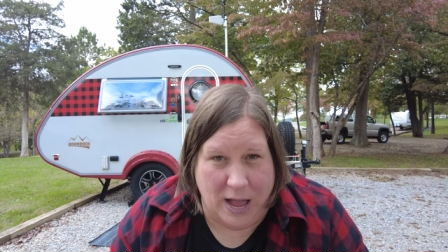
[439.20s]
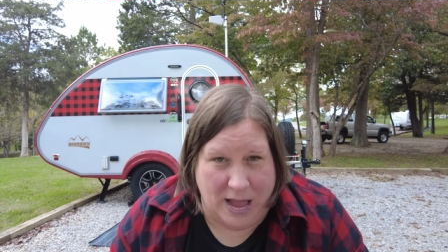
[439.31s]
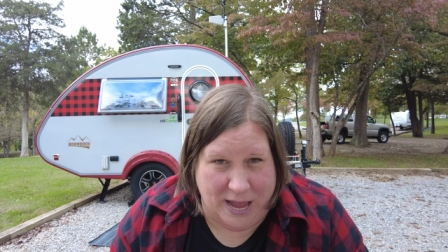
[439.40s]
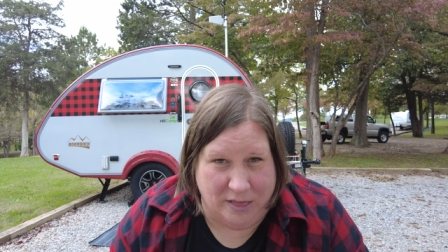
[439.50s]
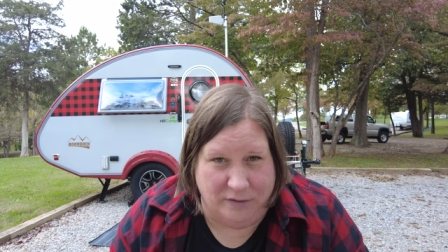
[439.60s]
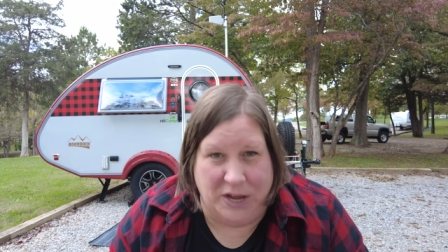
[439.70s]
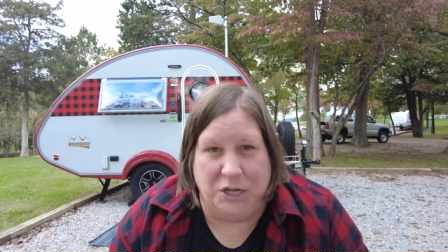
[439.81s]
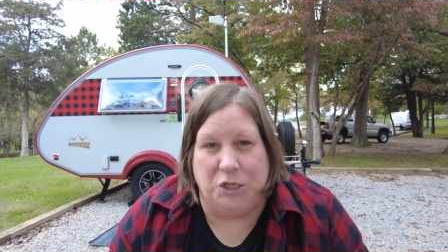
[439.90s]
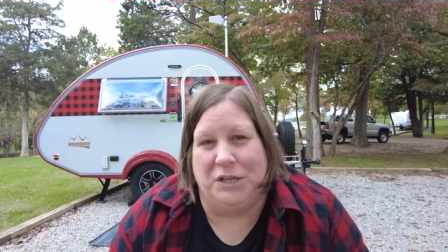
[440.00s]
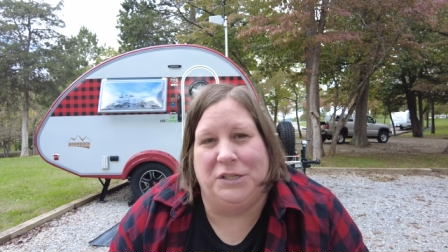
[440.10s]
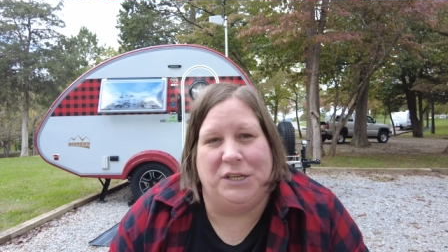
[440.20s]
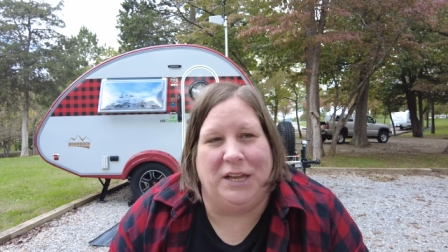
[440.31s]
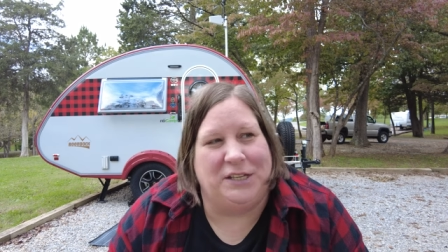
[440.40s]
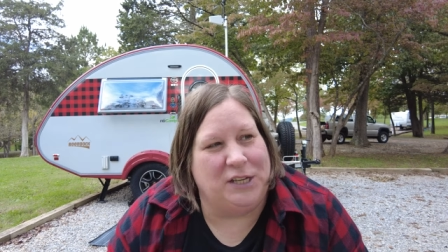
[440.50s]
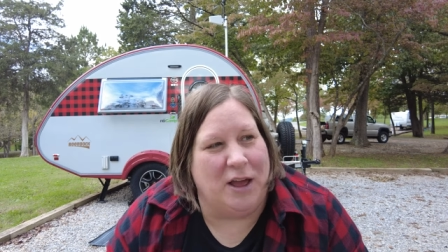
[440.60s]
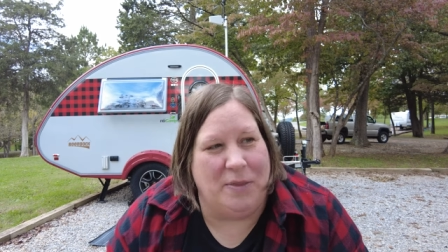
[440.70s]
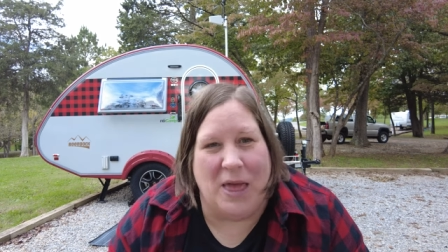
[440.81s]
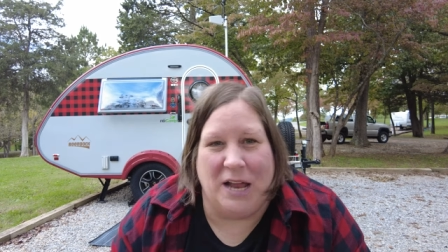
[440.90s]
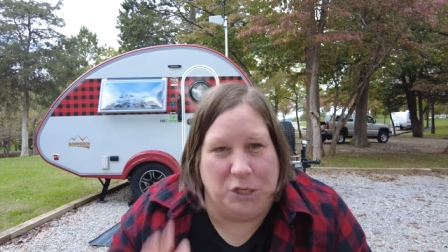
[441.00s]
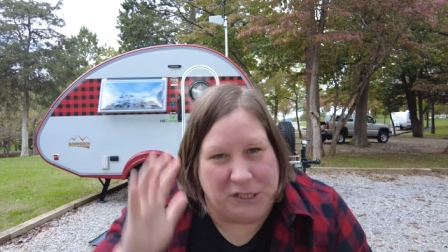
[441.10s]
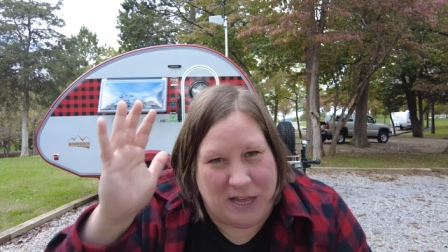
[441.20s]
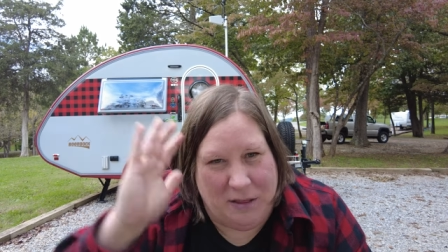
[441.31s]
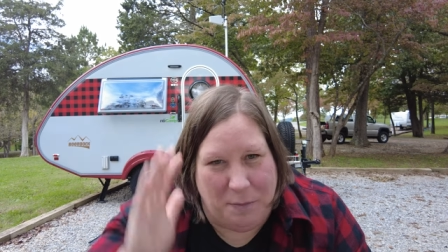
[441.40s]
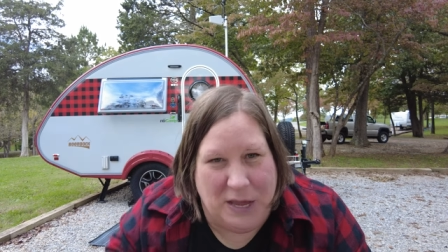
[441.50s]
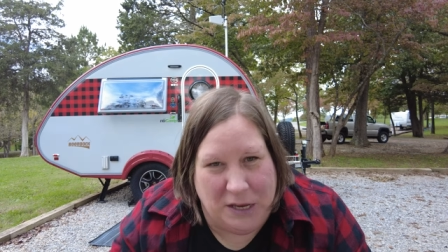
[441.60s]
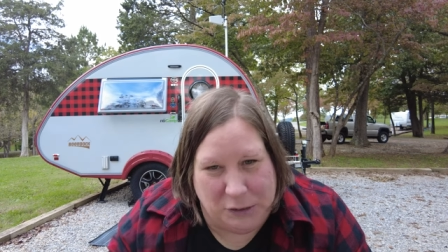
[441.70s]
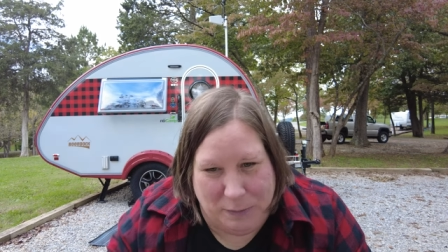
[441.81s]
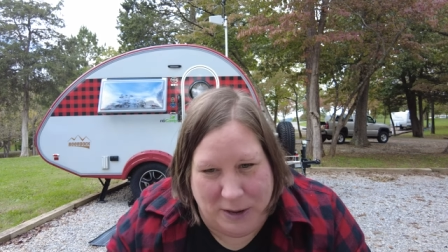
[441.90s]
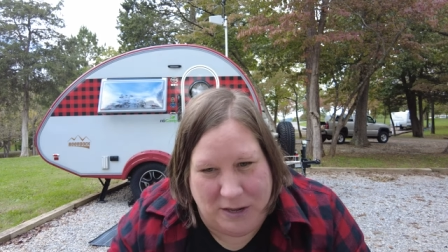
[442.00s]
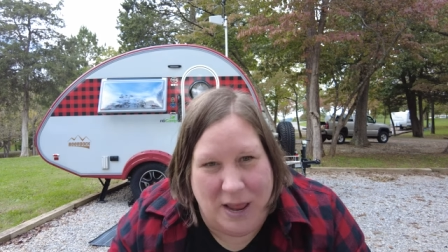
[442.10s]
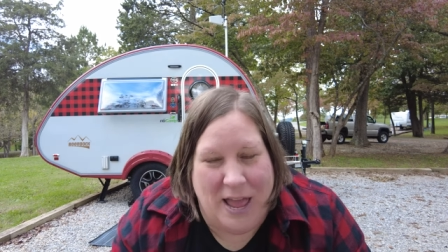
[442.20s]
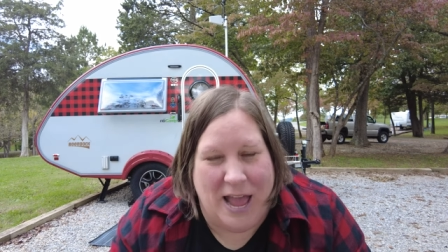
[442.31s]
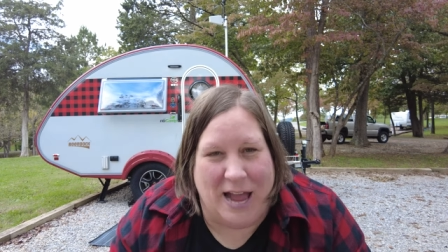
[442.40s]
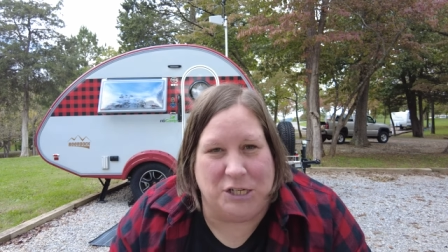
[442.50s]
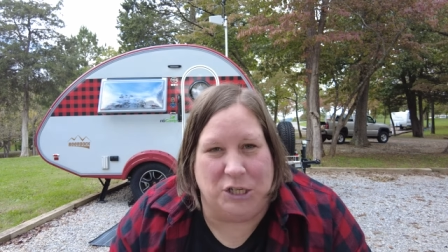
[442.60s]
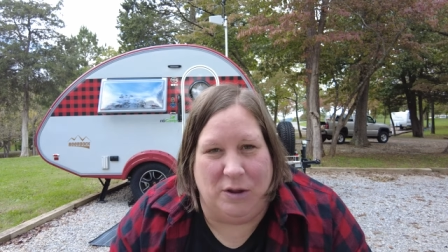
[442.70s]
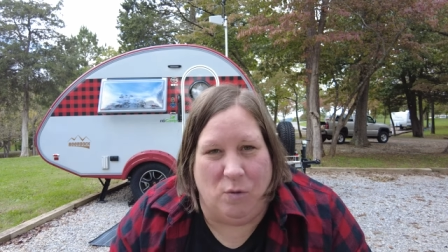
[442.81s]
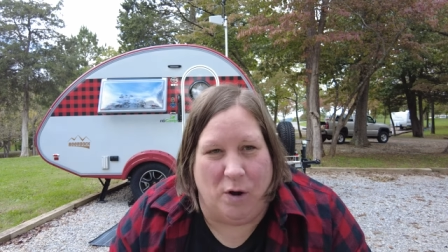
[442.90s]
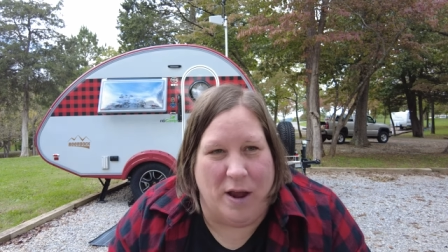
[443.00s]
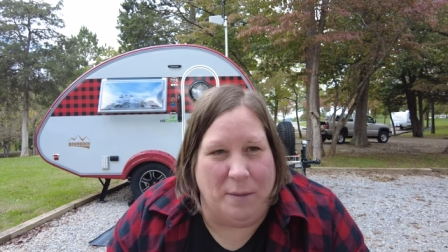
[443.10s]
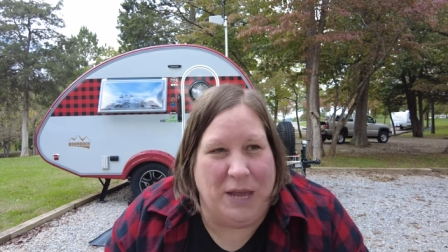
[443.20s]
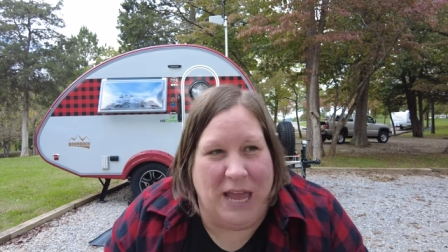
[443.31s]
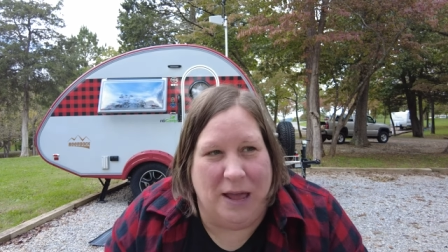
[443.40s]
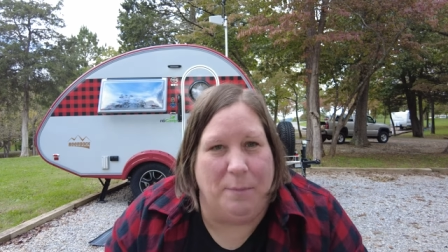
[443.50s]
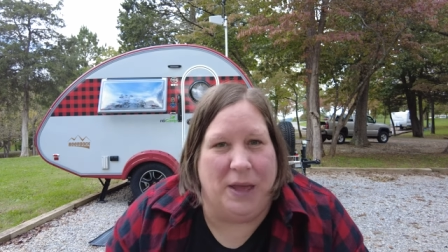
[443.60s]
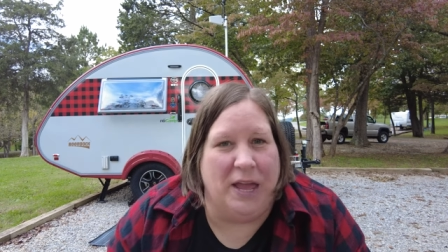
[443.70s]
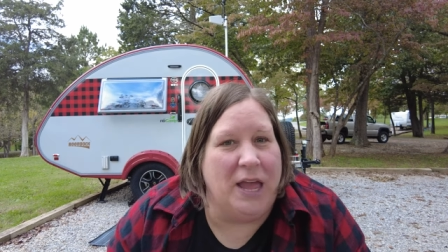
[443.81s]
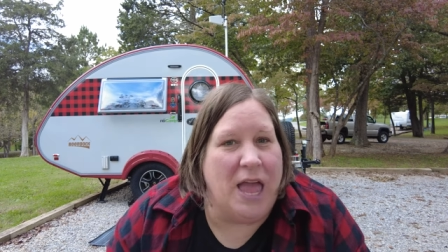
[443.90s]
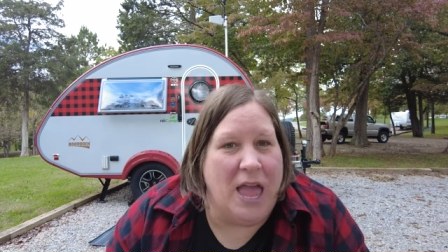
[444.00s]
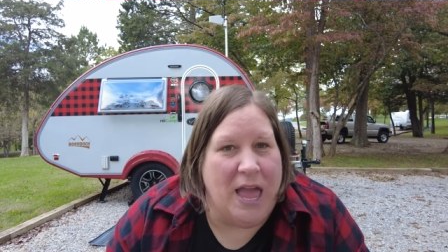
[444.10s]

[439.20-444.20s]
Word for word: high elevations. It's uh, not just on the peaks, but actually where I'm camping.